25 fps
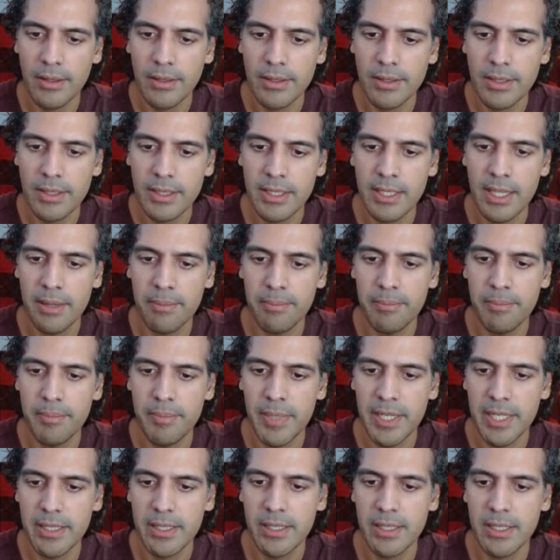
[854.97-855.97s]
set
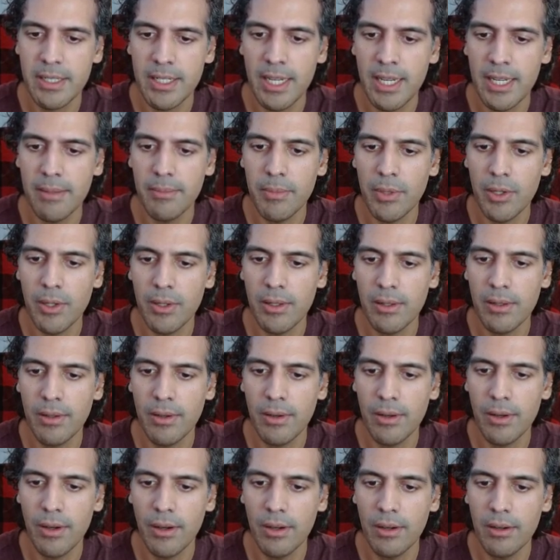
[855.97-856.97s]
bit table
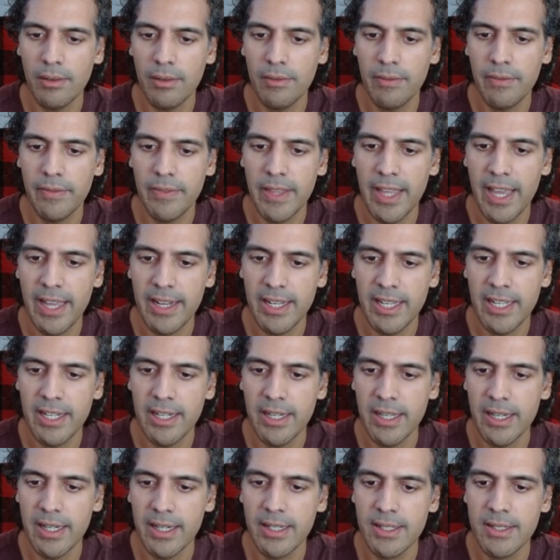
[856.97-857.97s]
of that
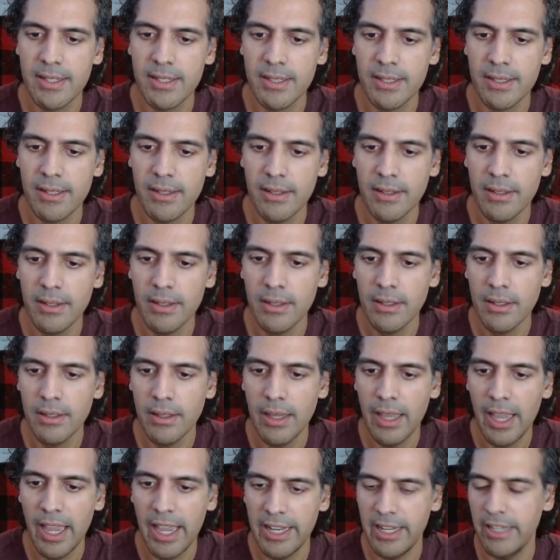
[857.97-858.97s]
index
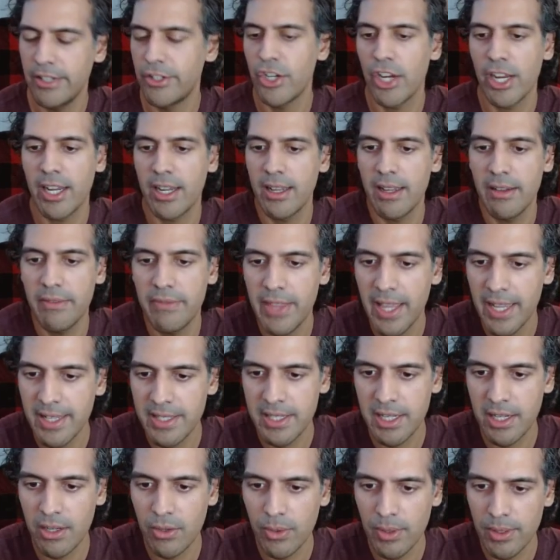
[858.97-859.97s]
and check if that's
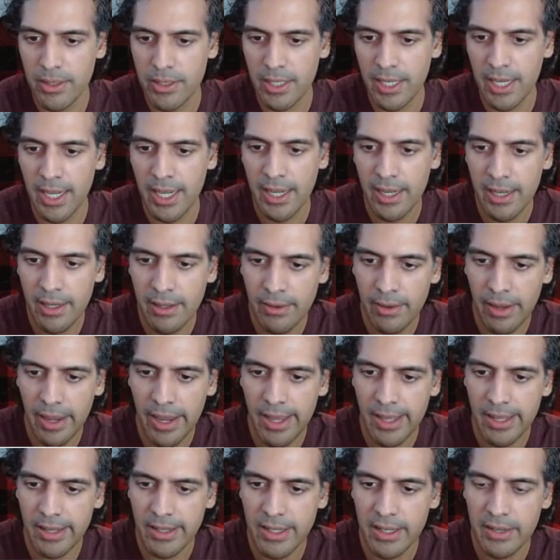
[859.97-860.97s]
equal to k,
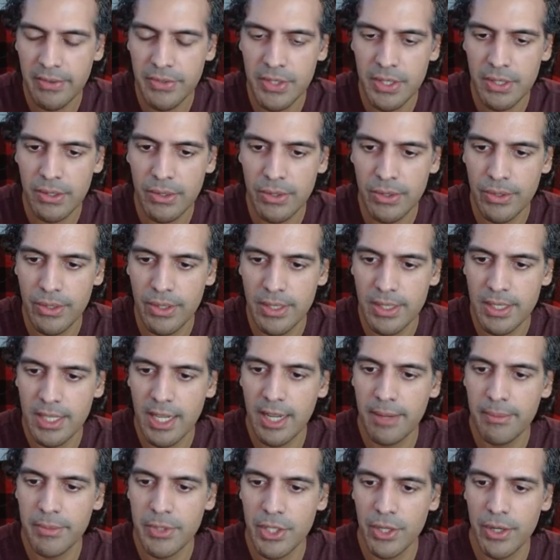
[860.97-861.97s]
and if so, do the
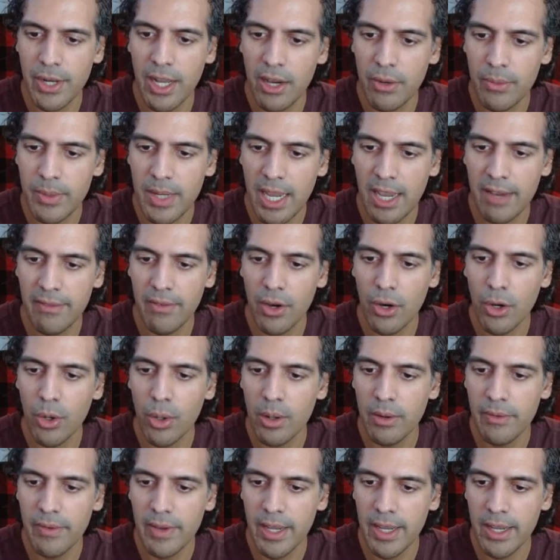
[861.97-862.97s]
same. So now we have a
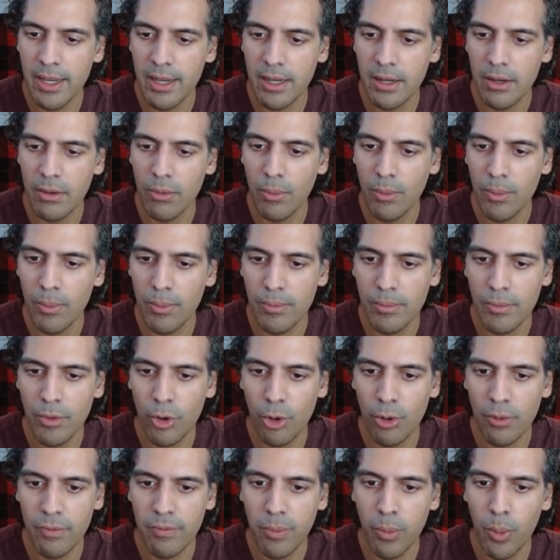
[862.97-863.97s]
O
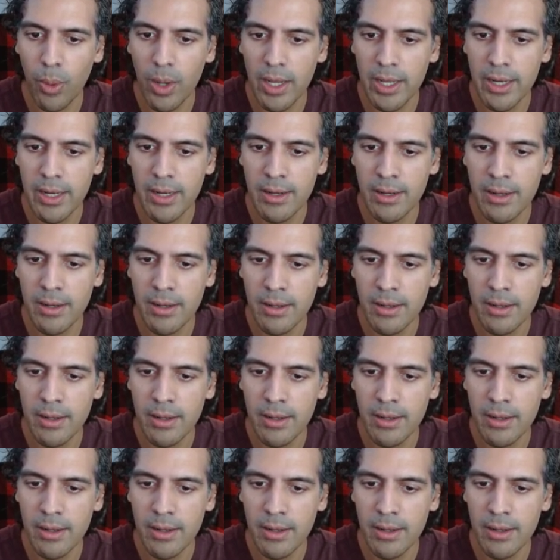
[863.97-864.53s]
of 1